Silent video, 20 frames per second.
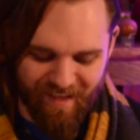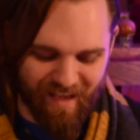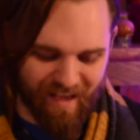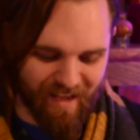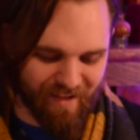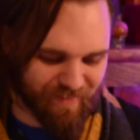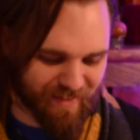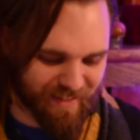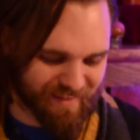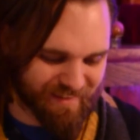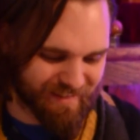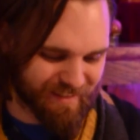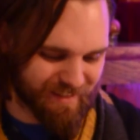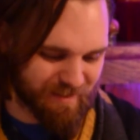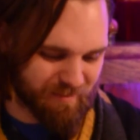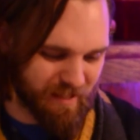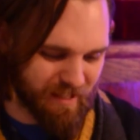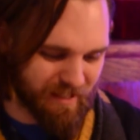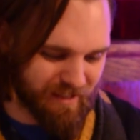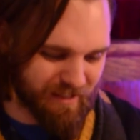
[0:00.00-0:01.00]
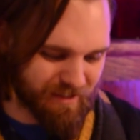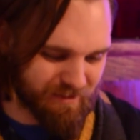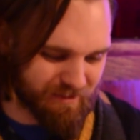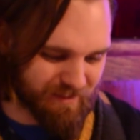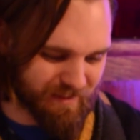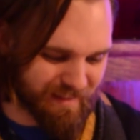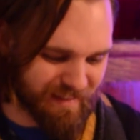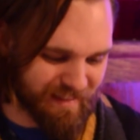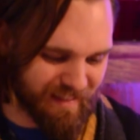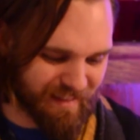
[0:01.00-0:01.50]
I bet it's going to be a good
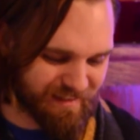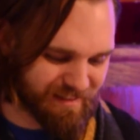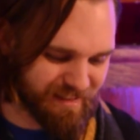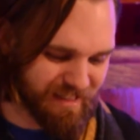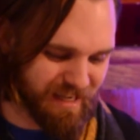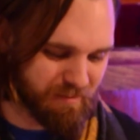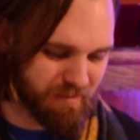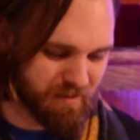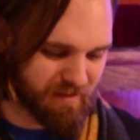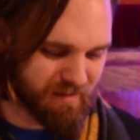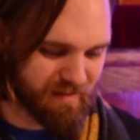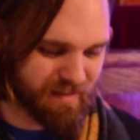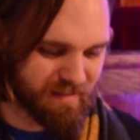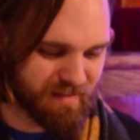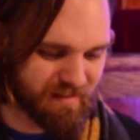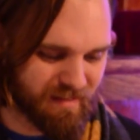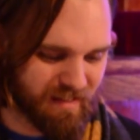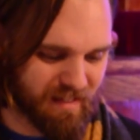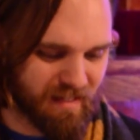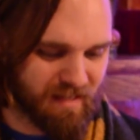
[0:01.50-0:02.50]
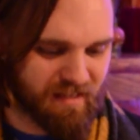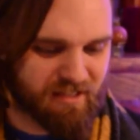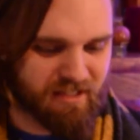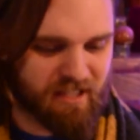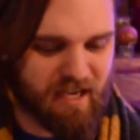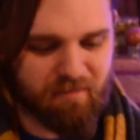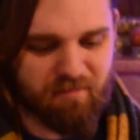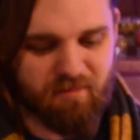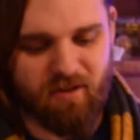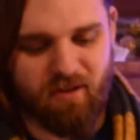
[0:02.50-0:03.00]
one. The next chapter is
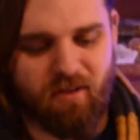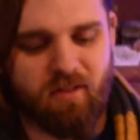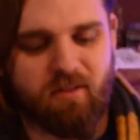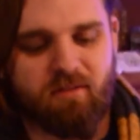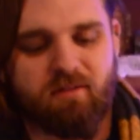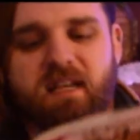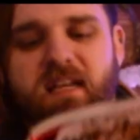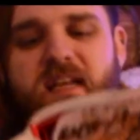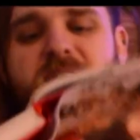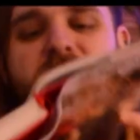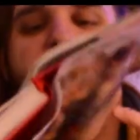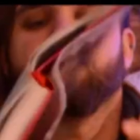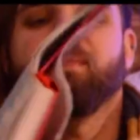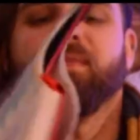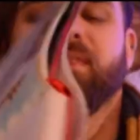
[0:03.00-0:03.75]
Chapter 3,